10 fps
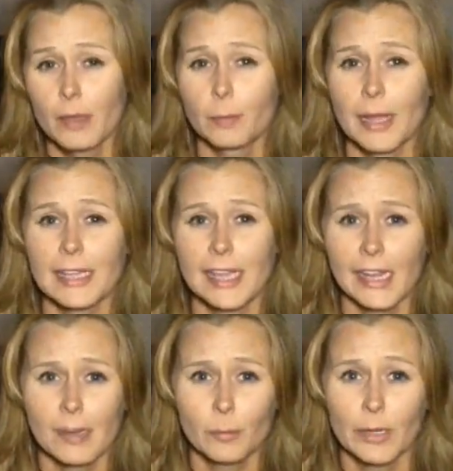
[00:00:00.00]
My
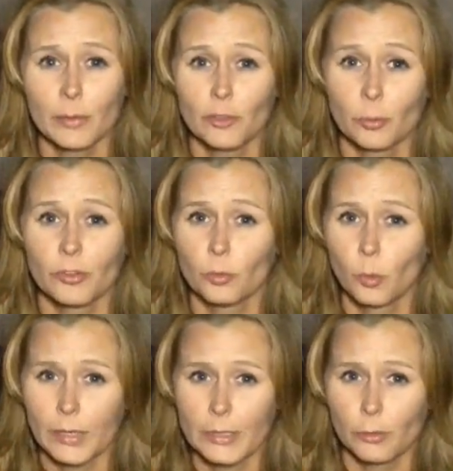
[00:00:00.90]
Camry, which was
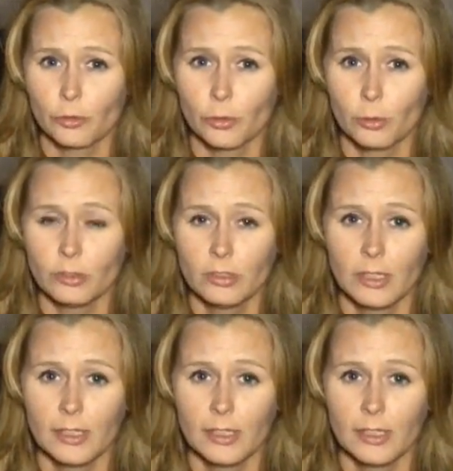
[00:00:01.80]
20 years old,